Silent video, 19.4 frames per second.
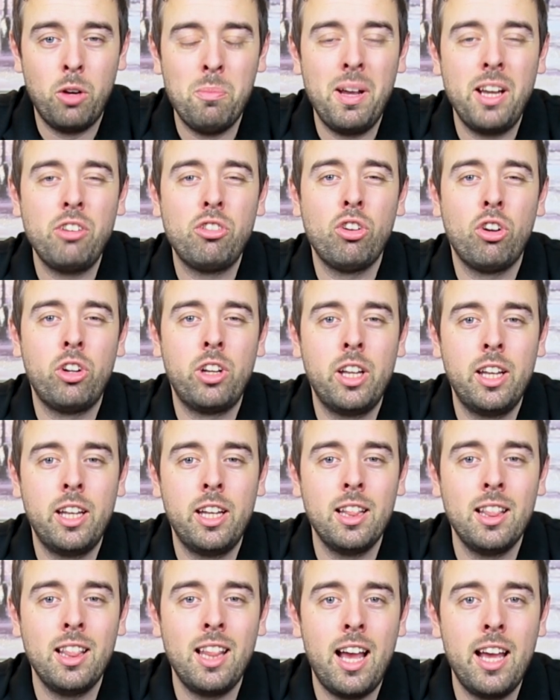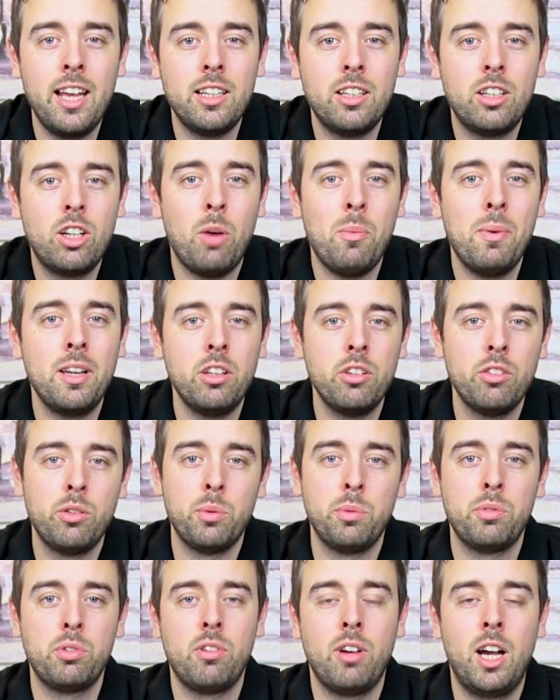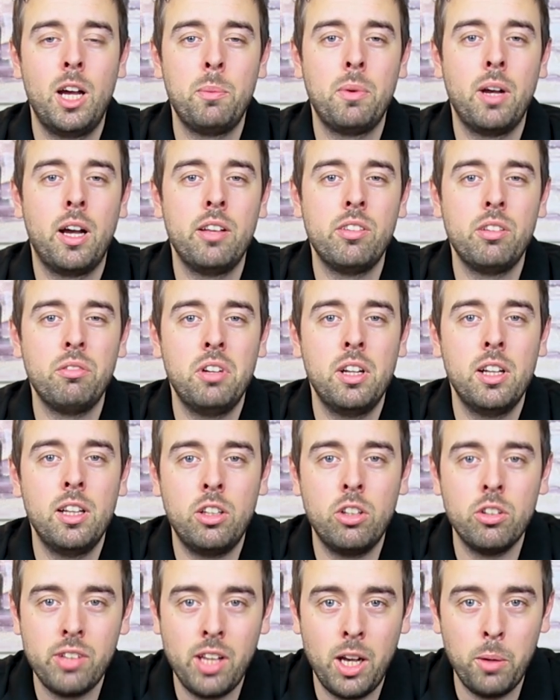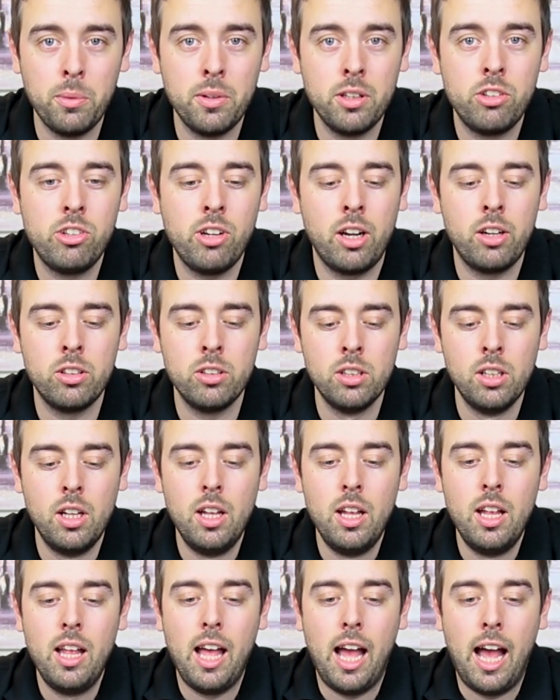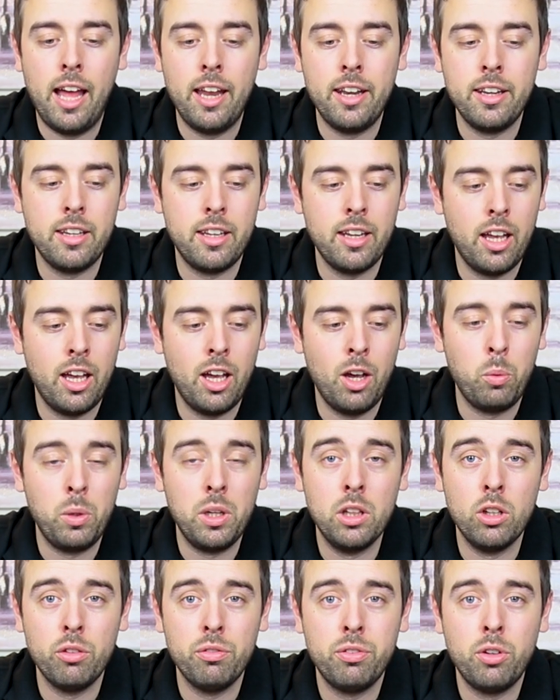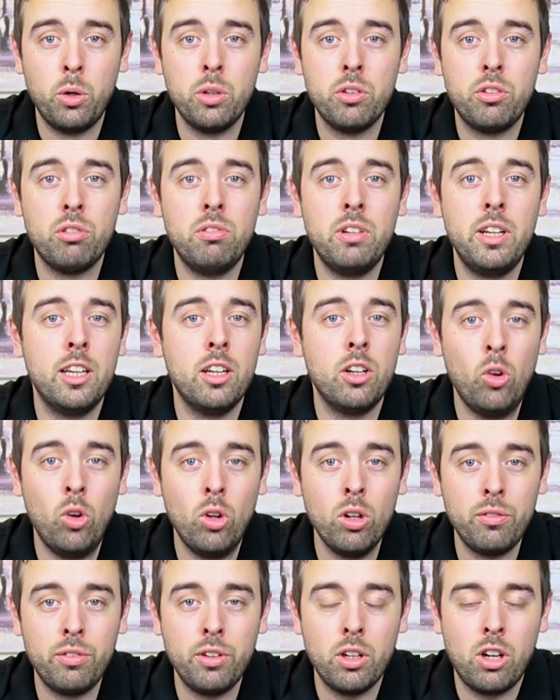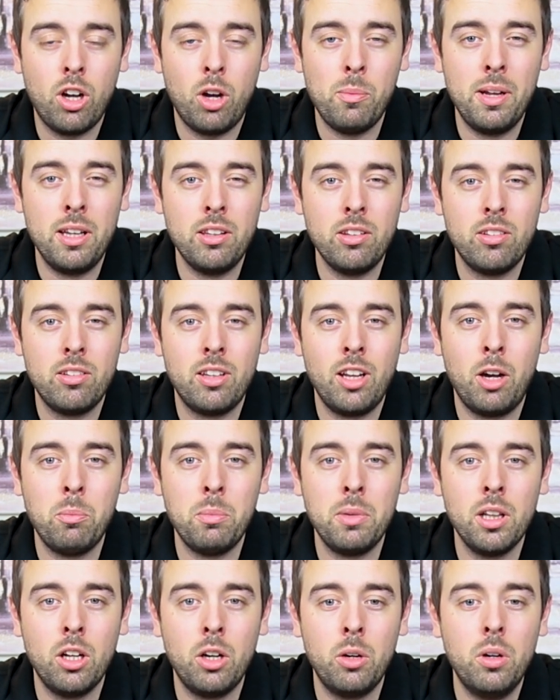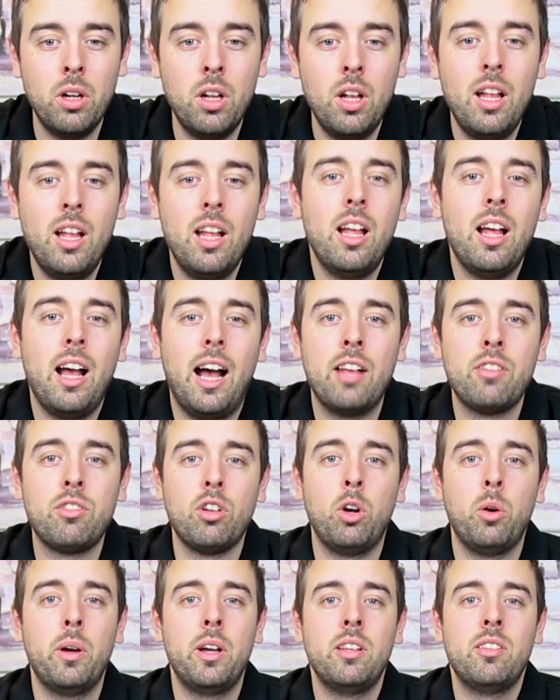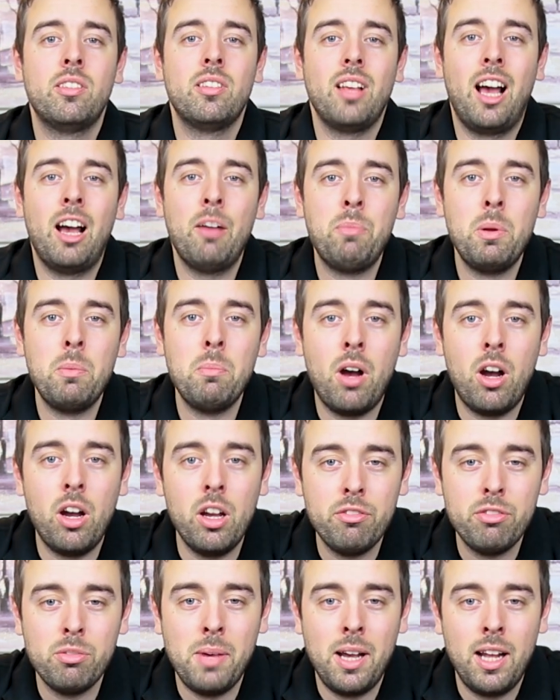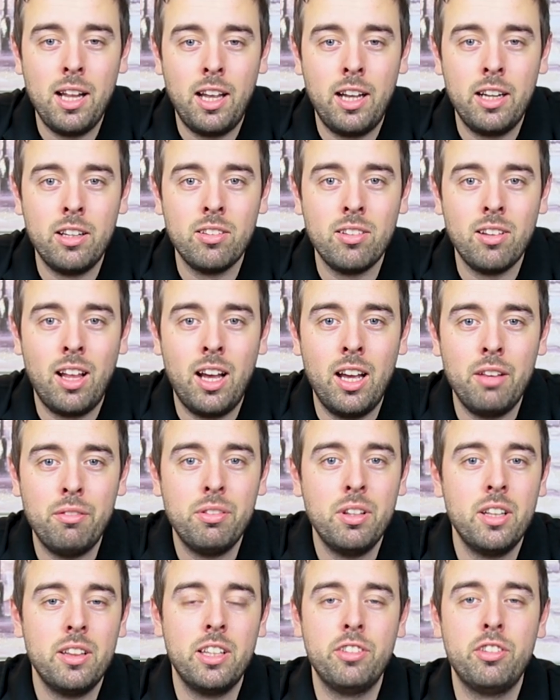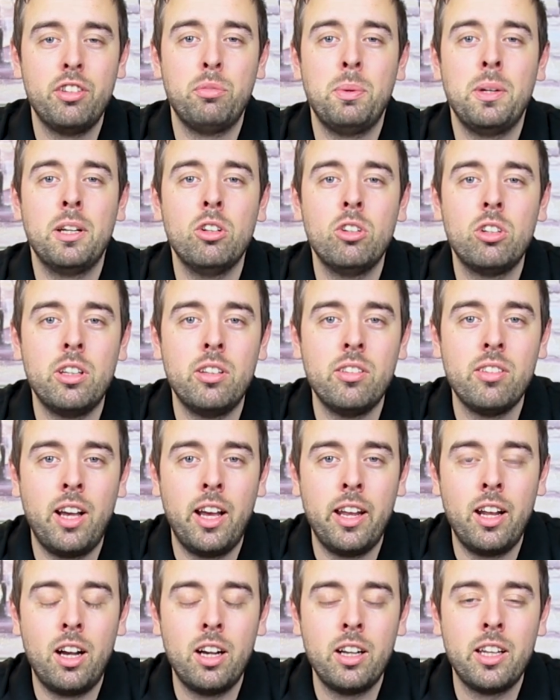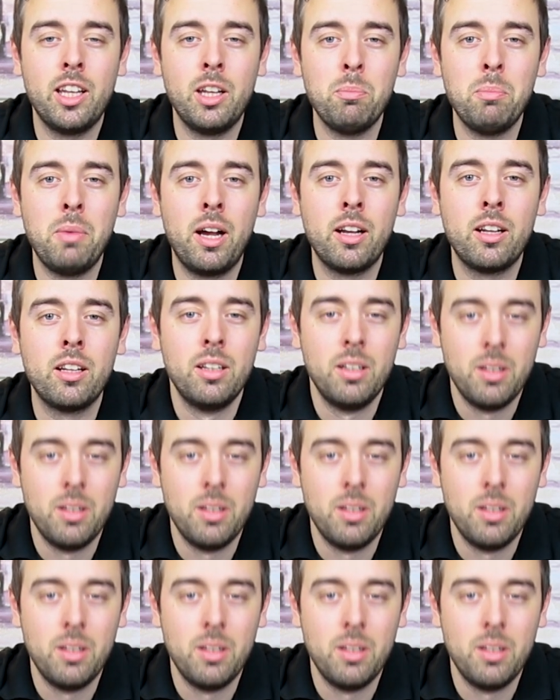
make sure you hit like, comment and subscribe, guys. It really does help the channel, and we look forward to reading all of your comments down below. As always, I've been Martin from Airliners Live. This has been a look inside our kit bag.